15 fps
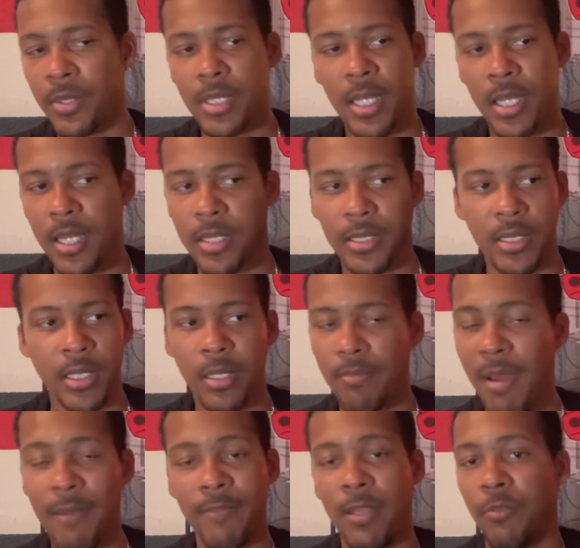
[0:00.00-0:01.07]
Like I said, my
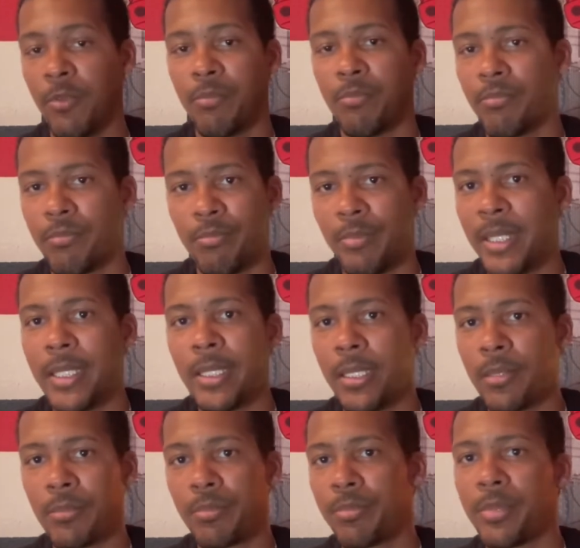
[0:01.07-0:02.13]
favorite
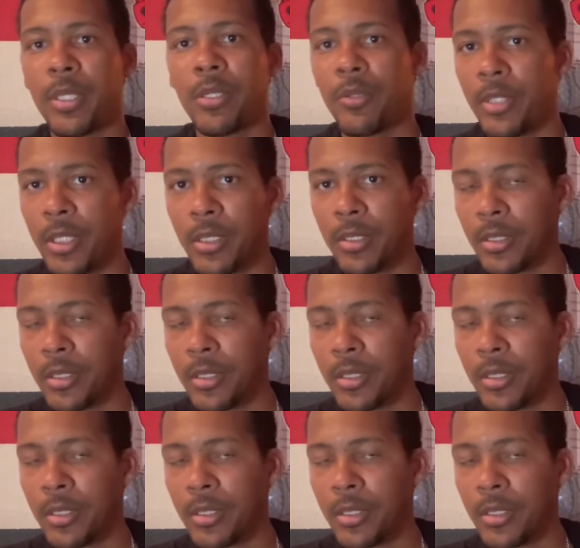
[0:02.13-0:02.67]
medium, period.